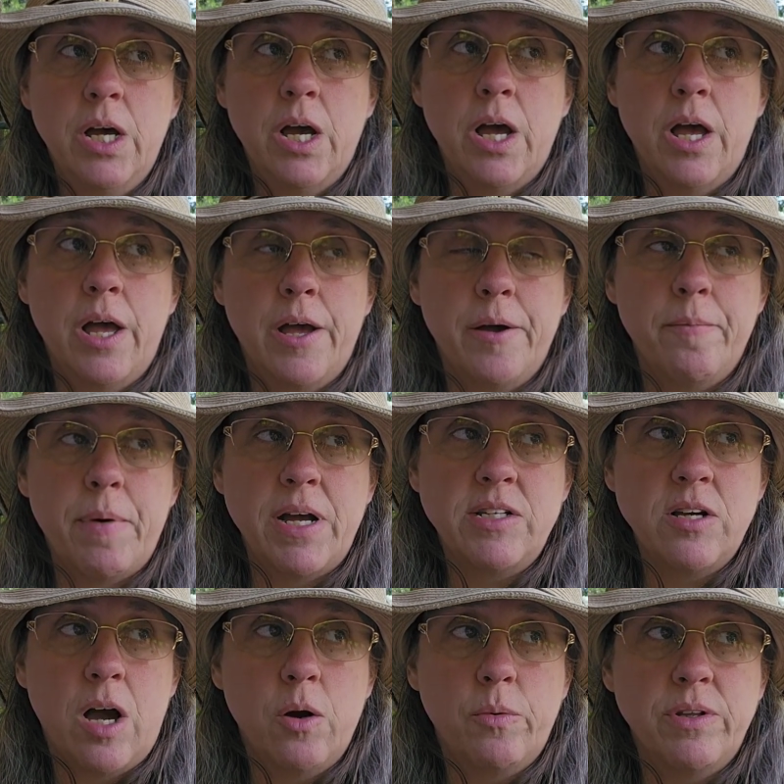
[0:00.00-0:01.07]
I
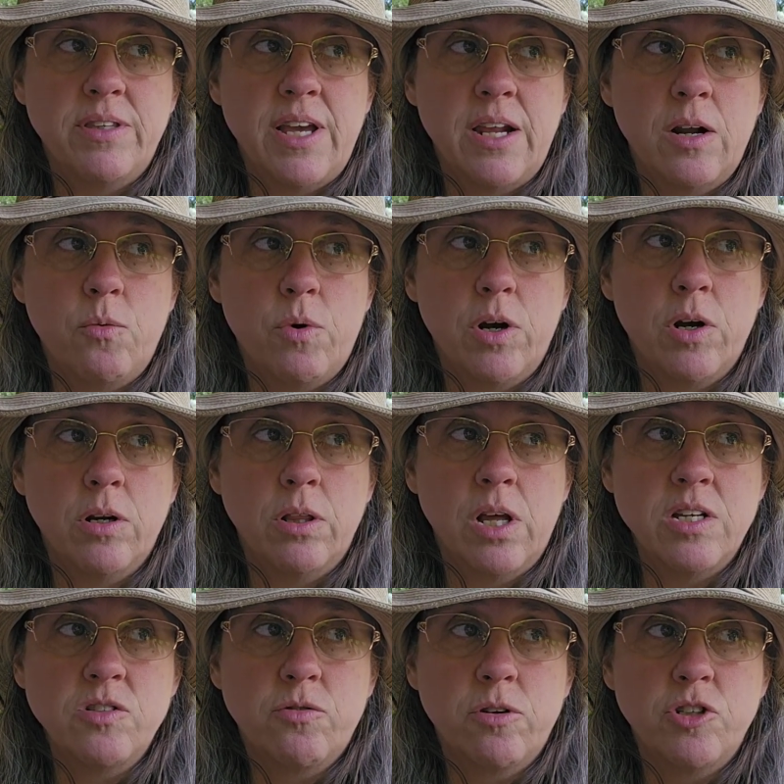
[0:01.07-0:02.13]
talked with Dana
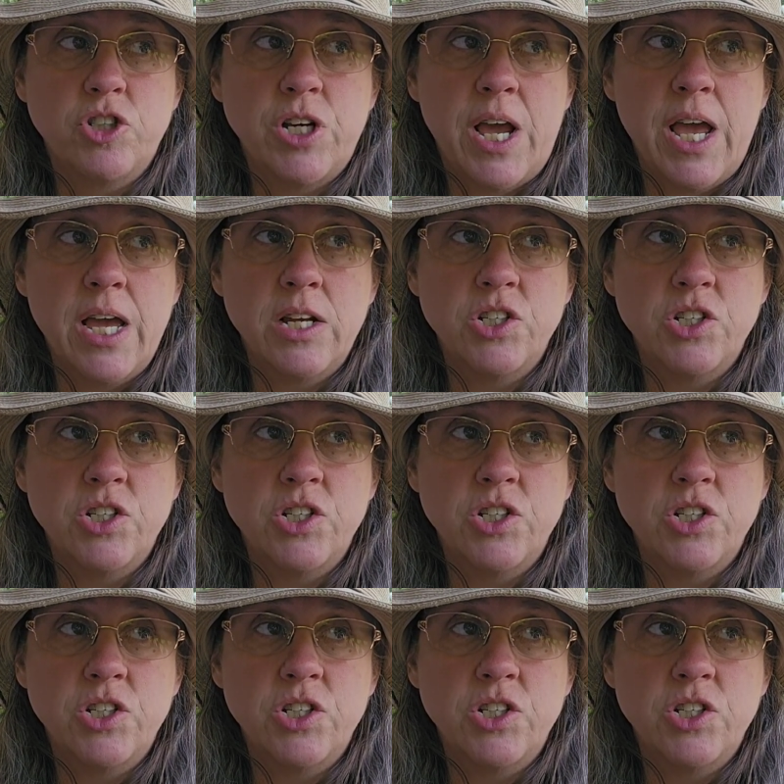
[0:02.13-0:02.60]
Wonderlust Crochet,